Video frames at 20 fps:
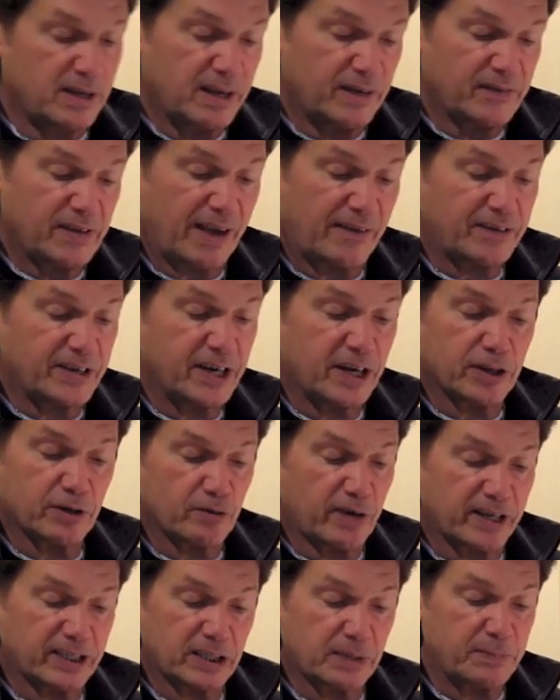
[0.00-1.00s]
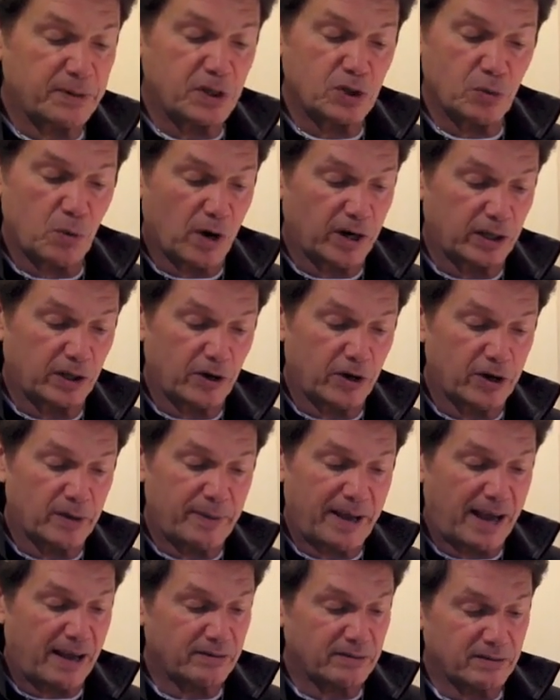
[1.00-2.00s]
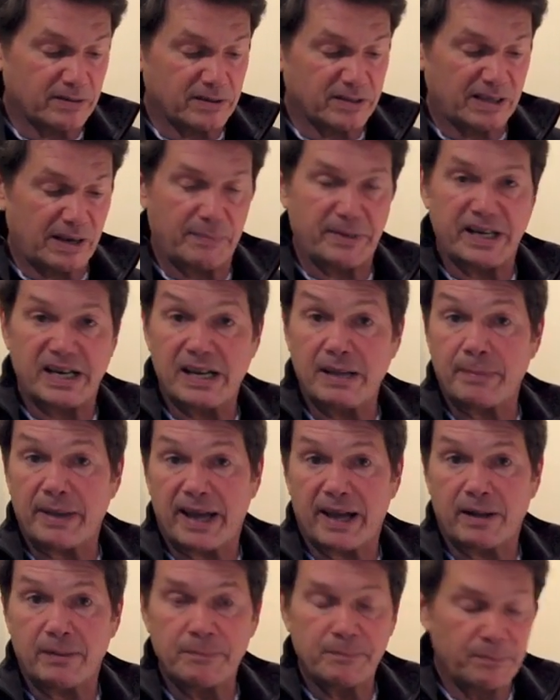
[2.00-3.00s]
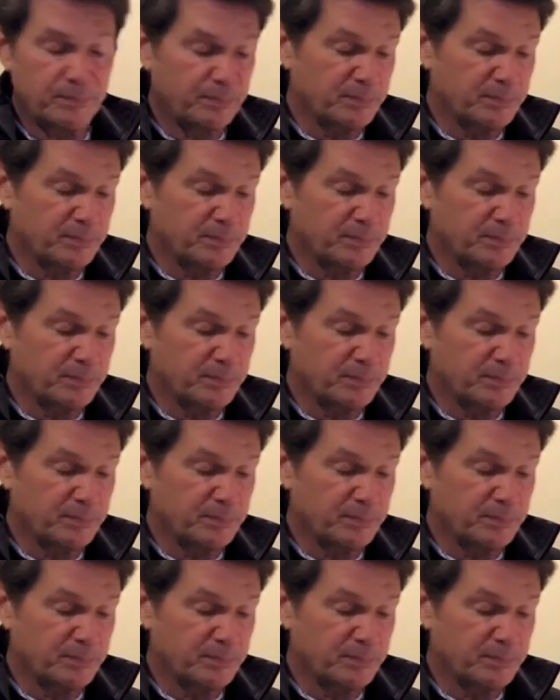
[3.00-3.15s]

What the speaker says: If you have any other recipes you want to learn about, send me an email